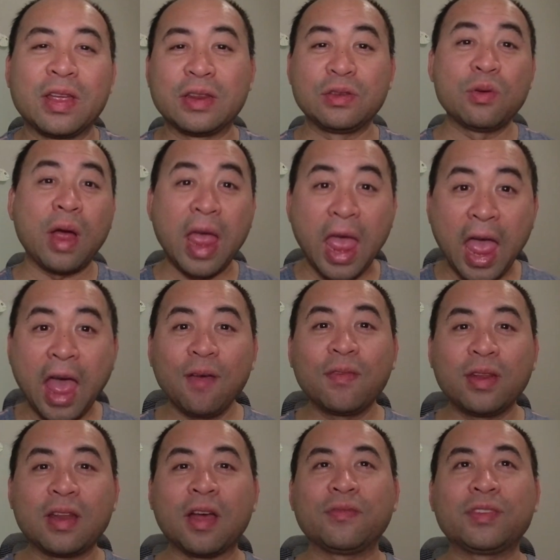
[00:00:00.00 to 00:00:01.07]
and do I have
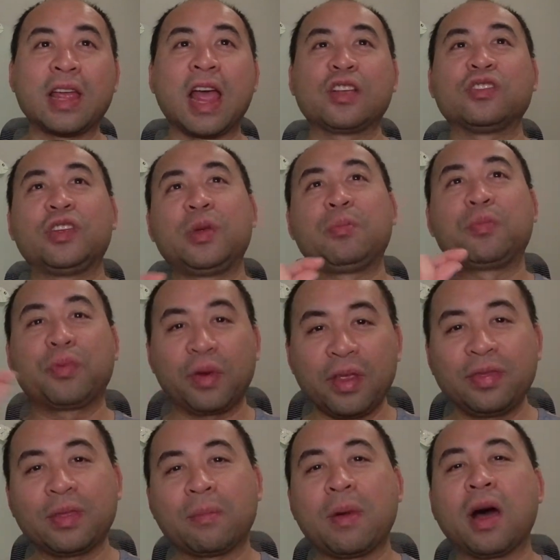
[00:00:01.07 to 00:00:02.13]
enough to actually
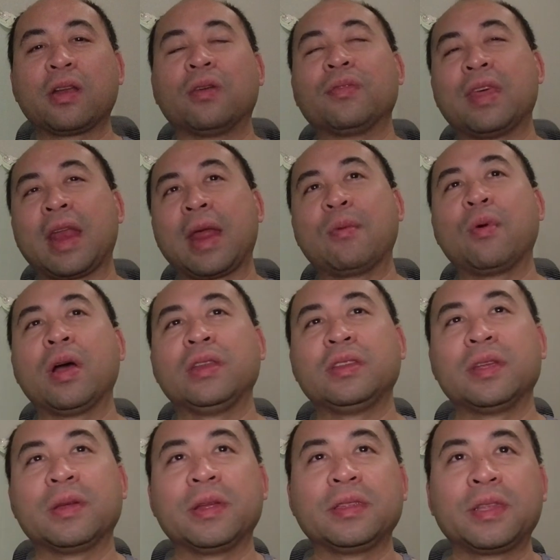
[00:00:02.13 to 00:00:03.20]
print the model that I want
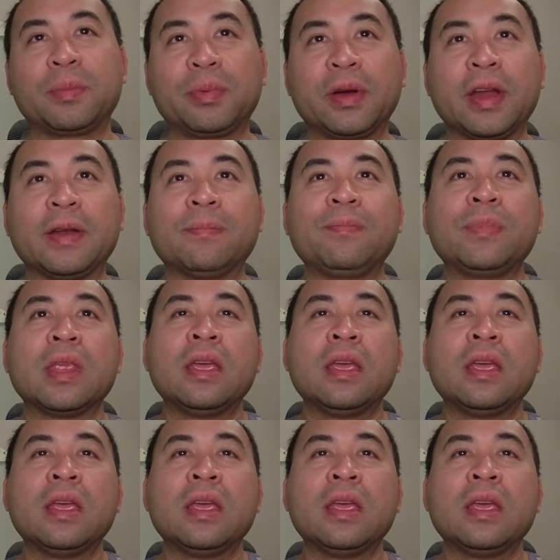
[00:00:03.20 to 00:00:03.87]
to print.